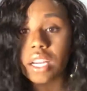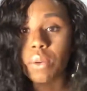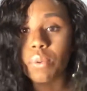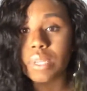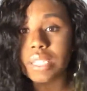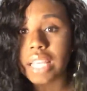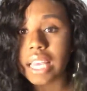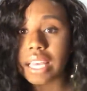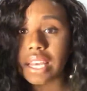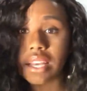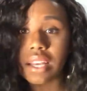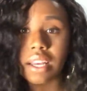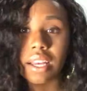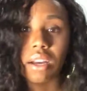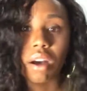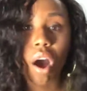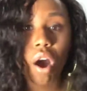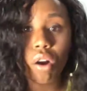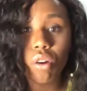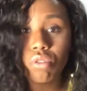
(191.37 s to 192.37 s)
was like a
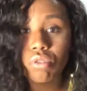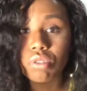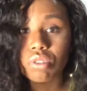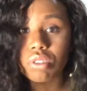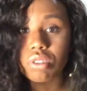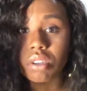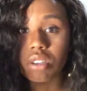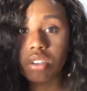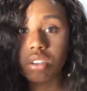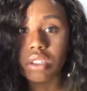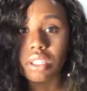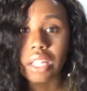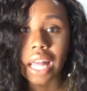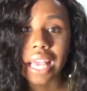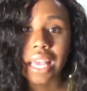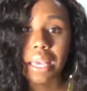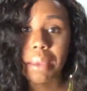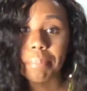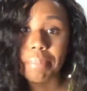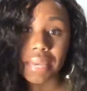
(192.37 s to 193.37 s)
host,
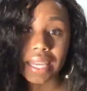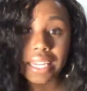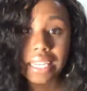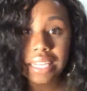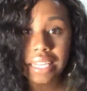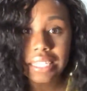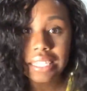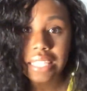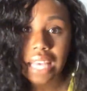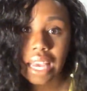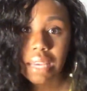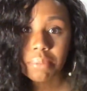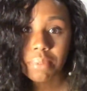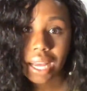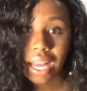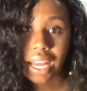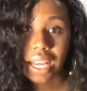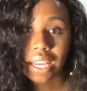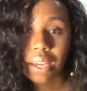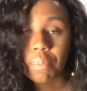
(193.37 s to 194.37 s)
like comedian type
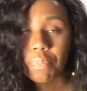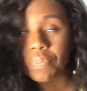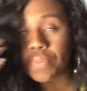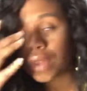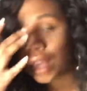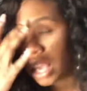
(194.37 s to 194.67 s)
guy,